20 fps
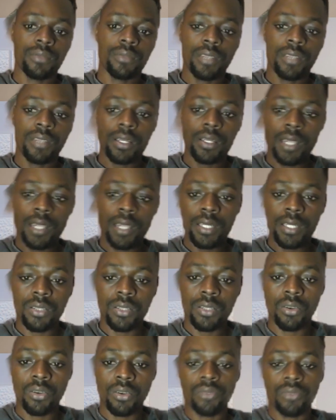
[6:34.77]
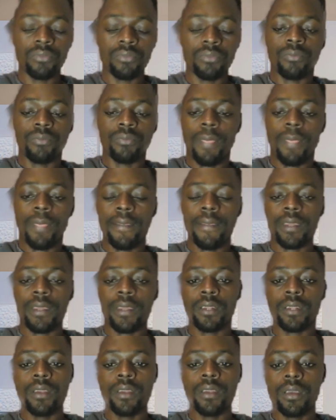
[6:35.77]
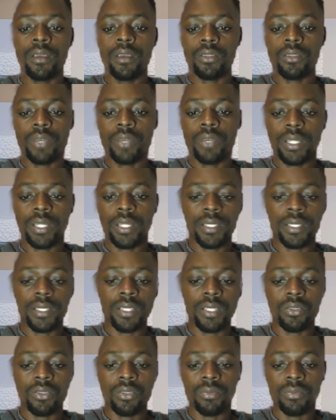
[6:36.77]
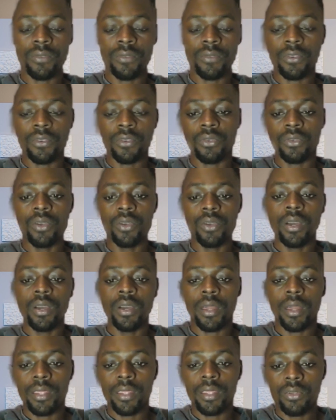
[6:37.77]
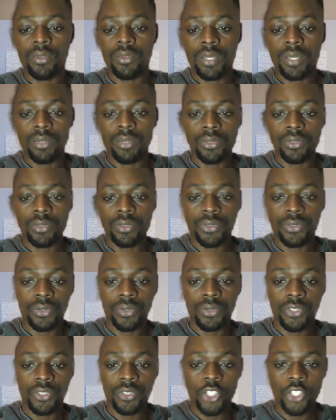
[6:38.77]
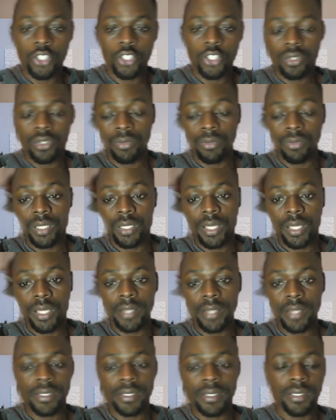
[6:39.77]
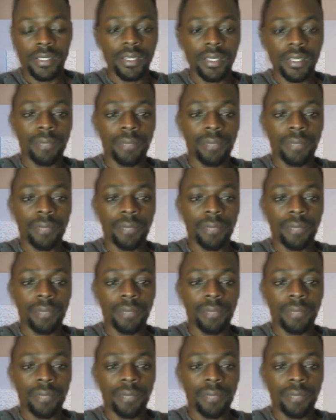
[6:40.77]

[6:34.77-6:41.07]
turn it on, and then no one else can join before you. And then you can also change the meeting access type.